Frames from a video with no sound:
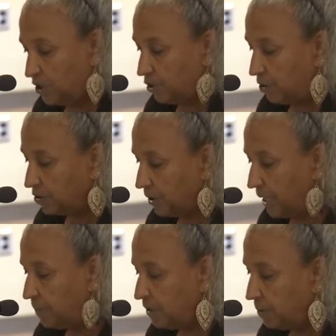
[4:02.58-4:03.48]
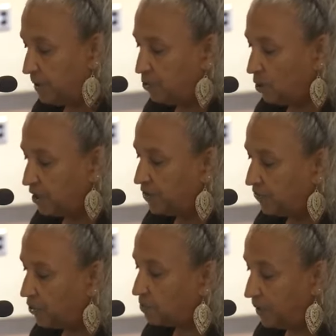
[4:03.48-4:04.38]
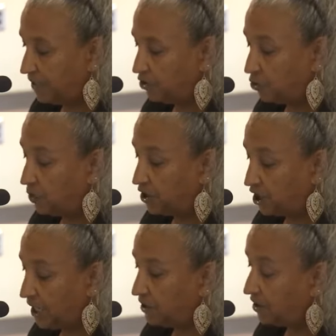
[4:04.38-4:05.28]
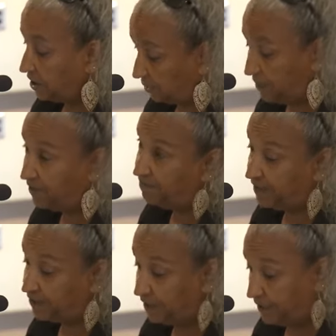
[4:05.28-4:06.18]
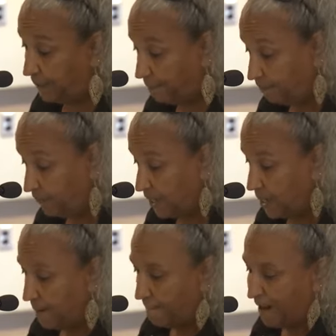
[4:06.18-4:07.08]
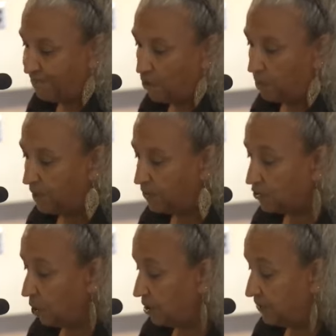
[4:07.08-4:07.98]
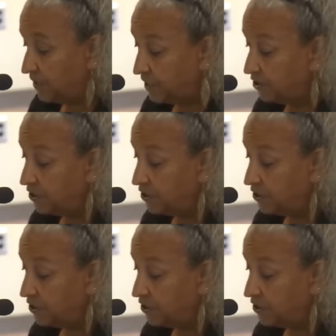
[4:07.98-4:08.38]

which also happened to be one of the first places where John Smith visited. My foremothers, all of